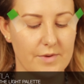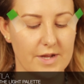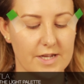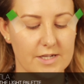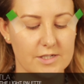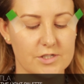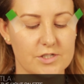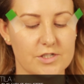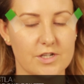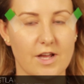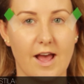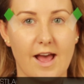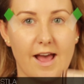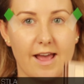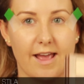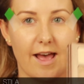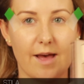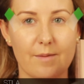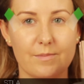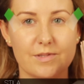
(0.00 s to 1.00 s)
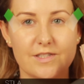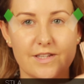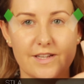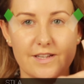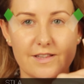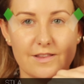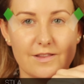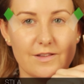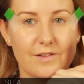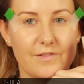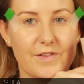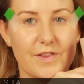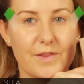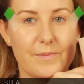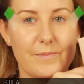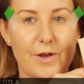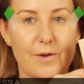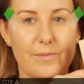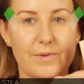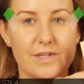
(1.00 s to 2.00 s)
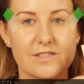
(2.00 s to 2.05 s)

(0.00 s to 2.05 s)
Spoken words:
which I absolutely love at the moment.